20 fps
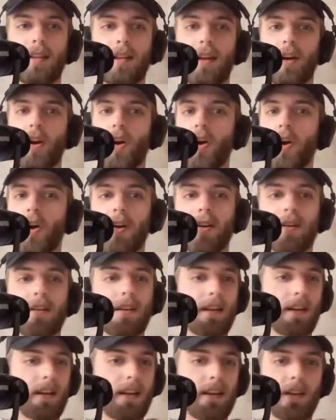hurt,
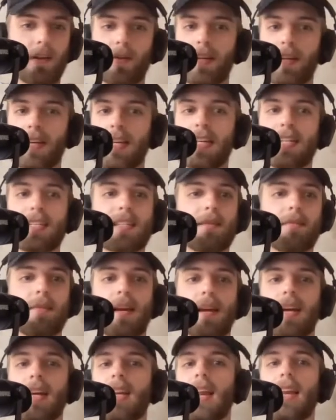you ease him
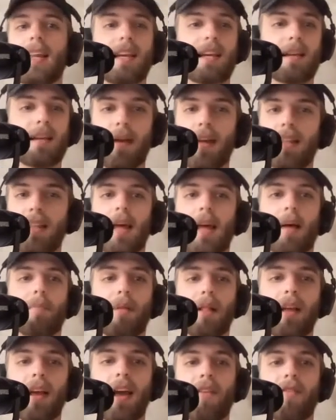in, and he can make that
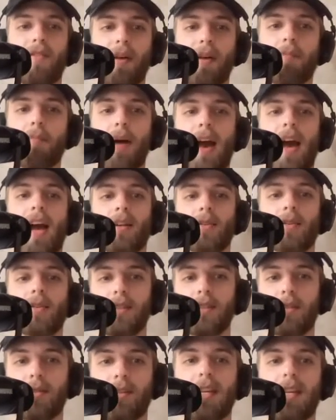playoff impact
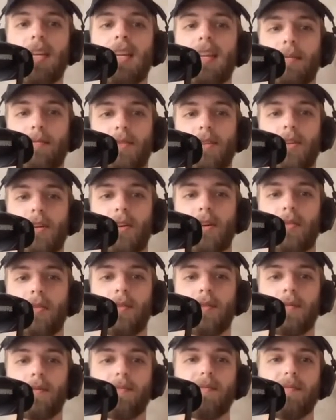when you need him to.
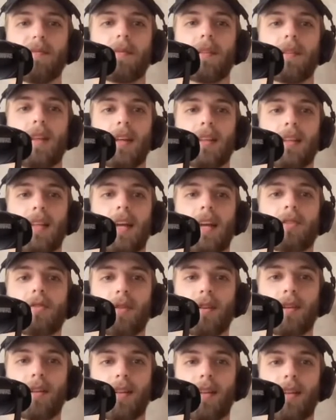Like yeah. that's
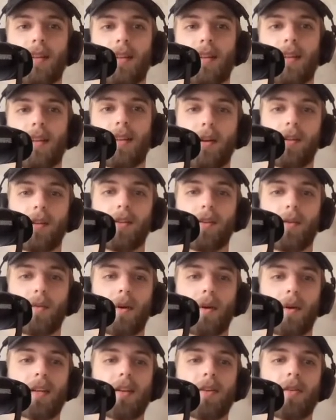what
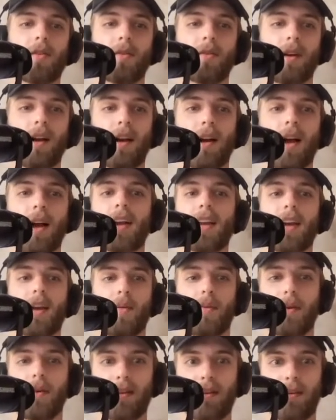when you
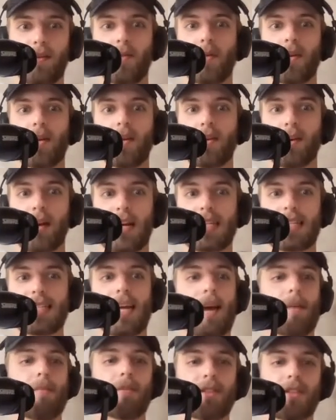again when you when you
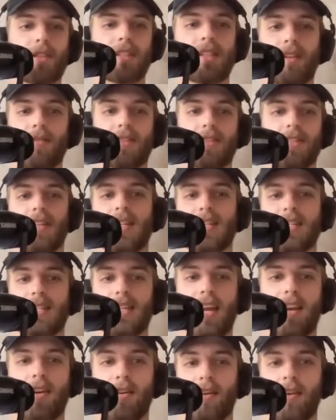establish yourself as a
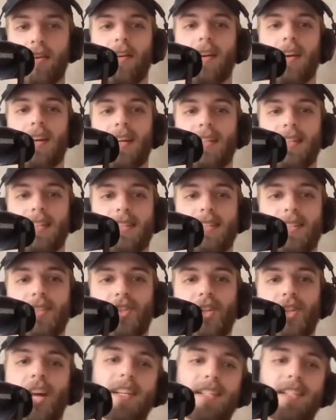contender, it's
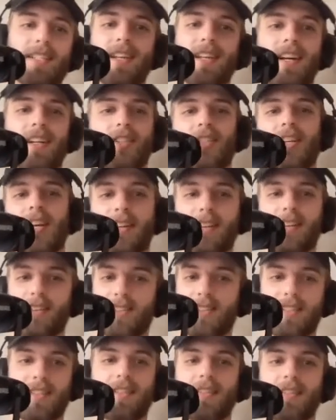chess, not
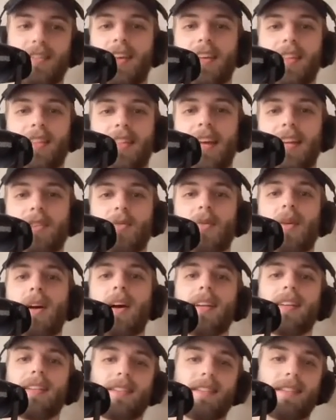checkers. You, that's
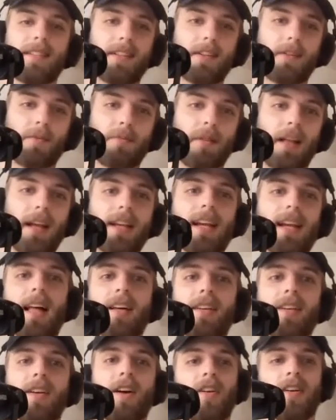why you play
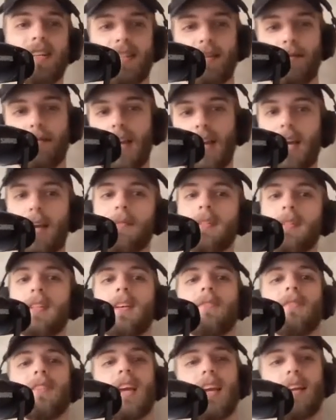Gallinari some games, you
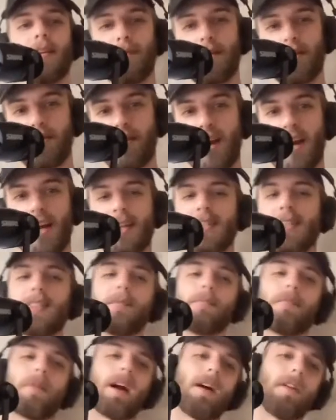give Tatum the rest
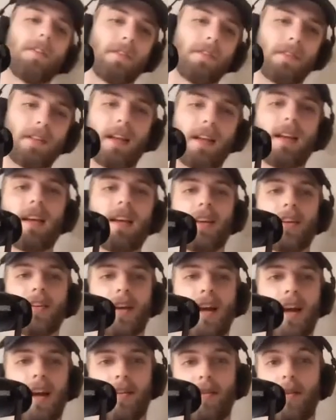and Brown the yeah.
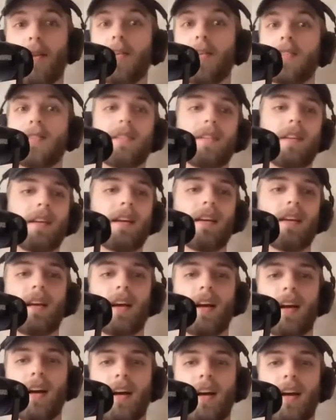you have and
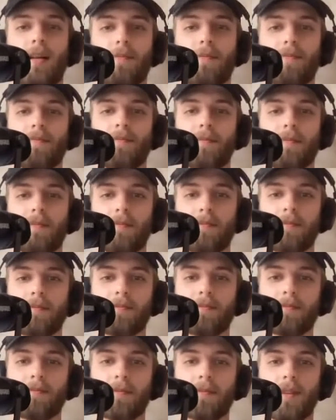um
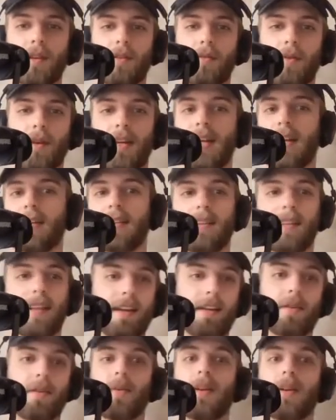we can get into
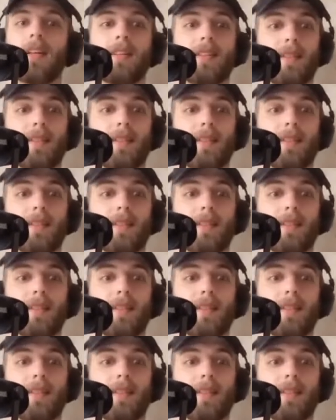later. We need